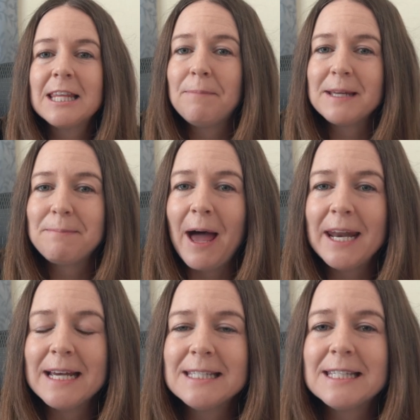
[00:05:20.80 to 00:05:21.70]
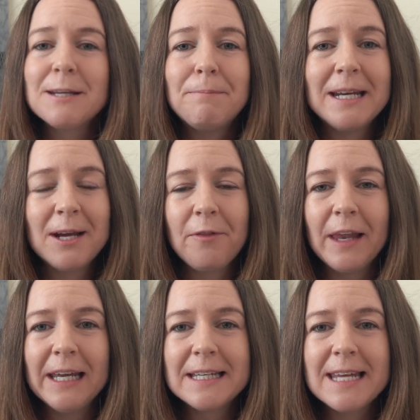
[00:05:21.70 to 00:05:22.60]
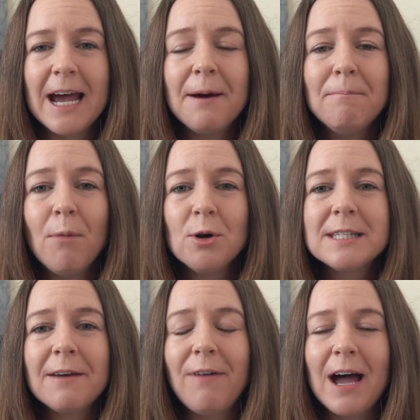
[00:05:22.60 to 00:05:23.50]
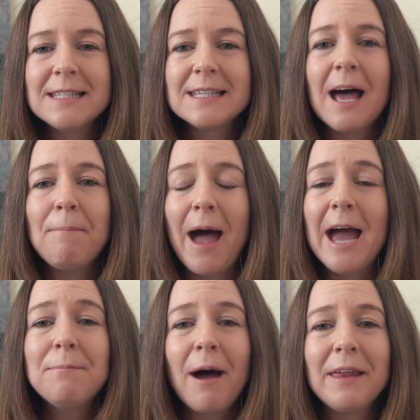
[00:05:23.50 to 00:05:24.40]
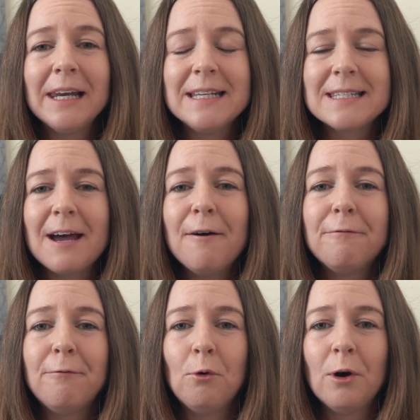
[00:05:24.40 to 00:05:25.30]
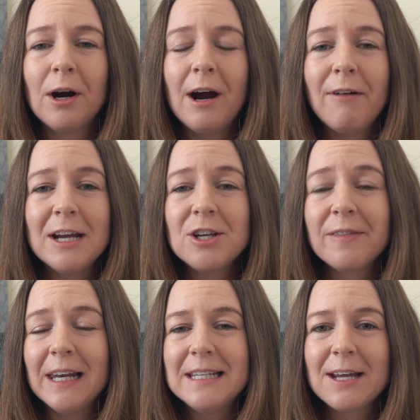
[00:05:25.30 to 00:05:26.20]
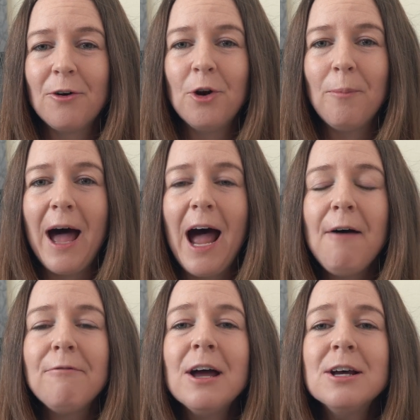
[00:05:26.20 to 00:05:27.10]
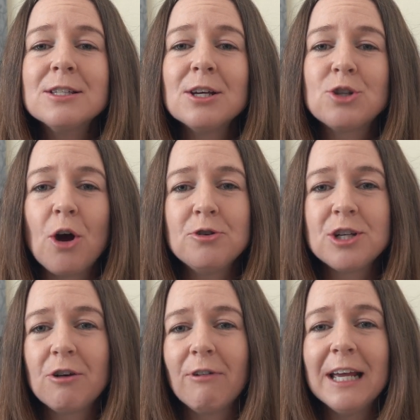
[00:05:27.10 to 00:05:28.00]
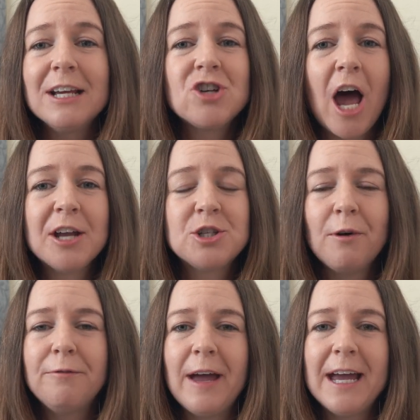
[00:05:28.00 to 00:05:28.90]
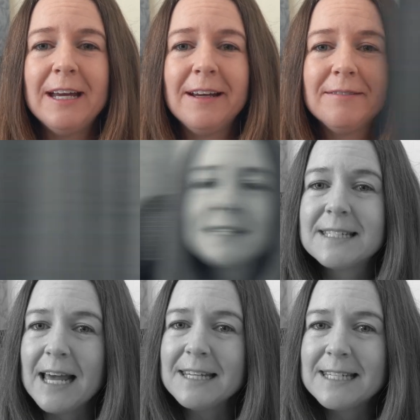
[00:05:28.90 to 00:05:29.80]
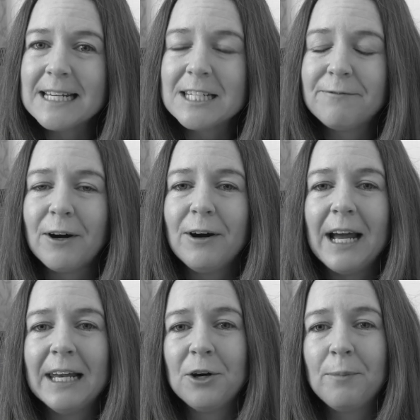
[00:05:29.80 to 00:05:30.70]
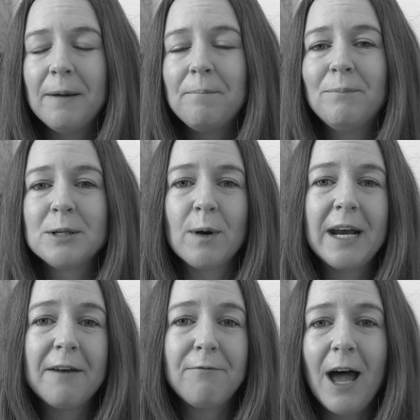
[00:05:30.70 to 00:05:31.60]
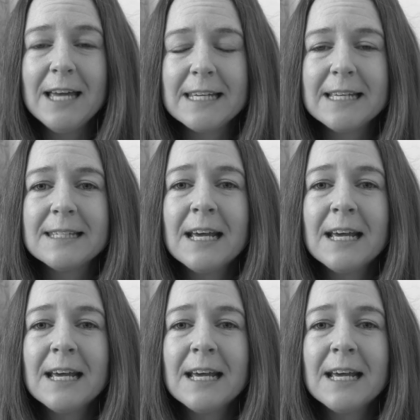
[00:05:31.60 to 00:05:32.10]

The best part is, depending on the lender, most advisors are paid by the lender for arranging the lending on your behalf, so don't generally charge you a fee. This does tend to vary a little bit between advisors,